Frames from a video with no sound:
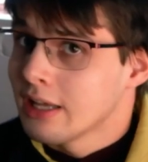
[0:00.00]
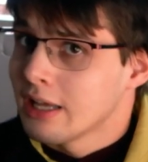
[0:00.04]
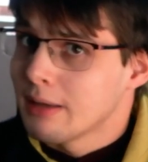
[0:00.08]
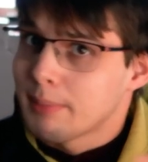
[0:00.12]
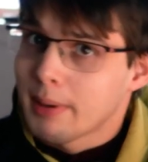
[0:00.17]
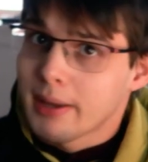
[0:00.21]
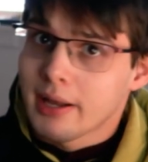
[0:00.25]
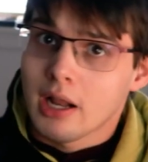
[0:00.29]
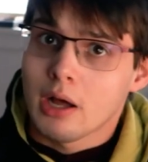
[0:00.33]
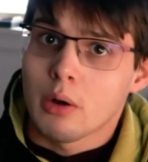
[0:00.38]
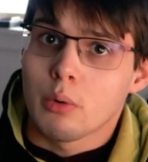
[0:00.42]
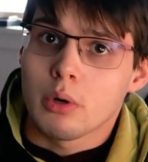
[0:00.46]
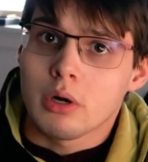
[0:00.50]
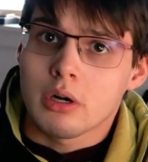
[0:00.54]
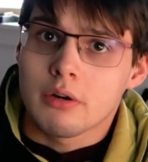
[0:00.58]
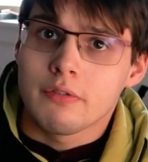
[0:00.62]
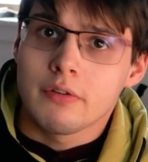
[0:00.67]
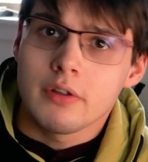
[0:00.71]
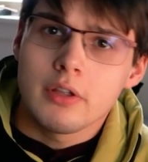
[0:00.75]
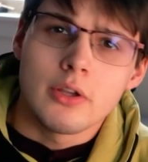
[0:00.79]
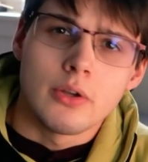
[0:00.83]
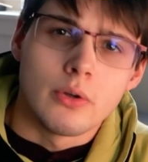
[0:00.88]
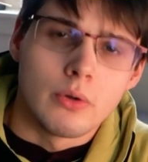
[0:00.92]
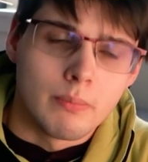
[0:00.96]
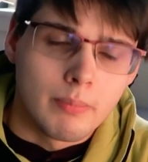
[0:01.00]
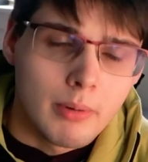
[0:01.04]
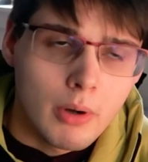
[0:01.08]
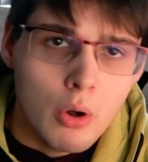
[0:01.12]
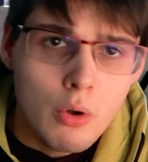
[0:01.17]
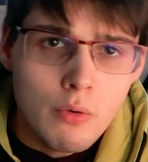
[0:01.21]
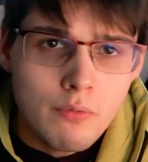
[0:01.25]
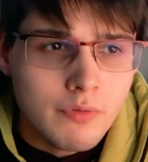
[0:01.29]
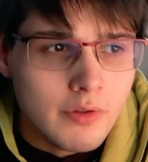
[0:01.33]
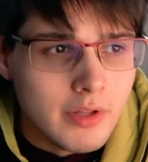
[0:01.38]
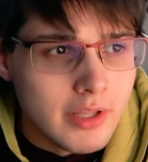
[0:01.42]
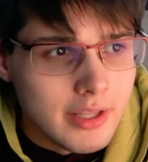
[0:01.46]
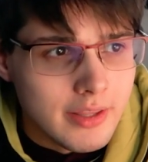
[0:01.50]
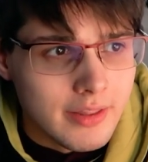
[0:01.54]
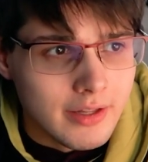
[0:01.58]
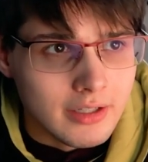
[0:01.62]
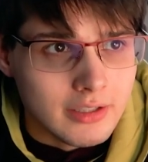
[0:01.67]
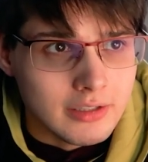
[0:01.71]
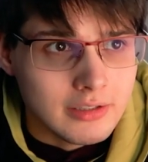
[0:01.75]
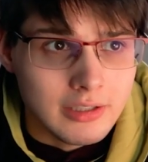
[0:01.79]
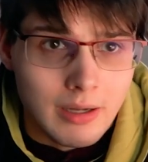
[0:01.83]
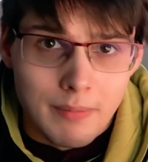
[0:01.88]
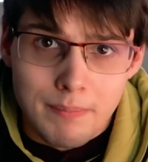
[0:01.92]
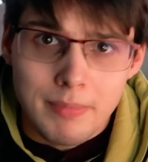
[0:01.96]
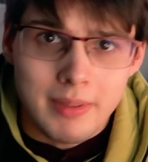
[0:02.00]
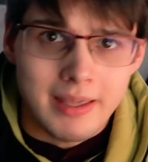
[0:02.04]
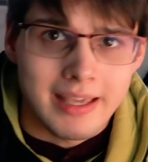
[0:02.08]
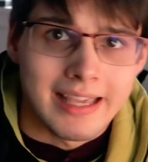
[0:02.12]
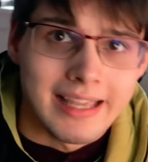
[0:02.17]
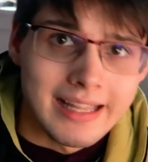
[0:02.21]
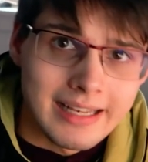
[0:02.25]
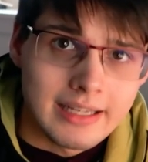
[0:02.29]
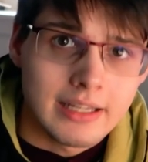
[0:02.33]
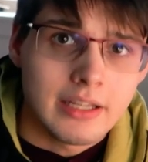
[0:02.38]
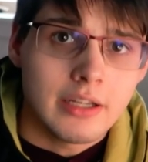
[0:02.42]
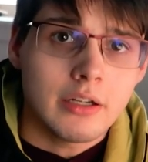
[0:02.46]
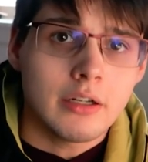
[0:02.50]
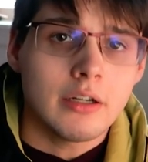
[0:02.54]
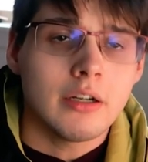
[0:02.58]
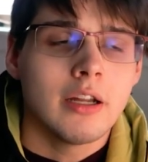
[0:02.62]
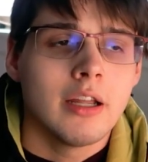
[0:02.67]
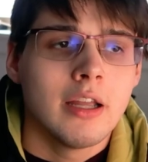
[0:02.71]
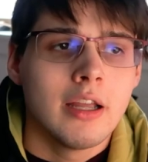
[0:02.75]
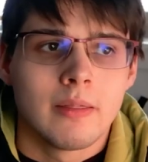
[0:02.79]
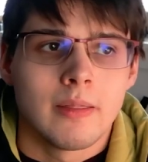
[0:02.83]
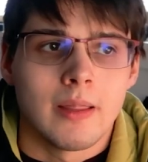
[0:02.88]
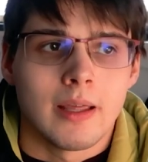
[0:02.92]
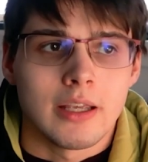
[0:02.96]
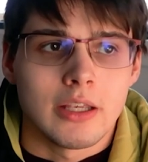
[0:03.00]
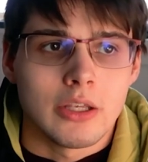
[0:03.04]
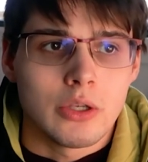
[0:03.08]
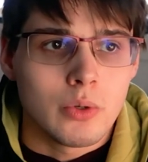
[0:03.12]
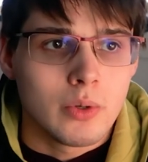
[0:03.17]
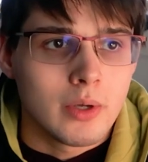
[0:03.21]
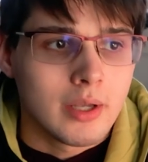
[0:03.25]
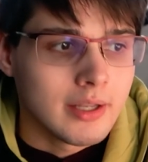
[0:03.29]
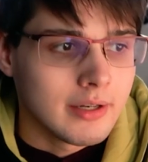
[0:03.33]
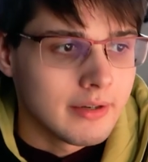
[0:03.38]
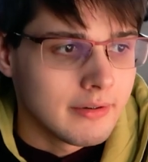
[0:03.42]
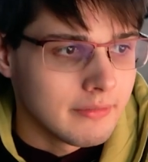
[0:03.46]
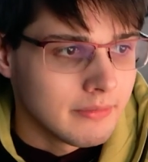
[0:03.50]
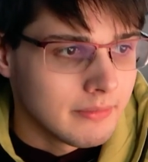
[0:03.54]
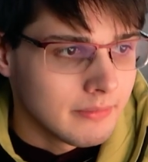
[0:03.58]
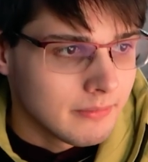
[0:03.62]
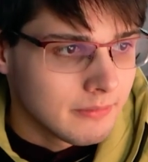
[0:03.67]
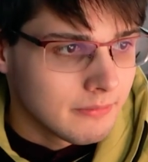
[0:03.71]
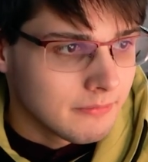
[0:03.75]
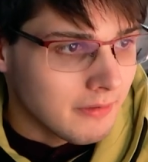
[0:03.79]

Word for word: It might not work for you, but hopefully there's something in here that you can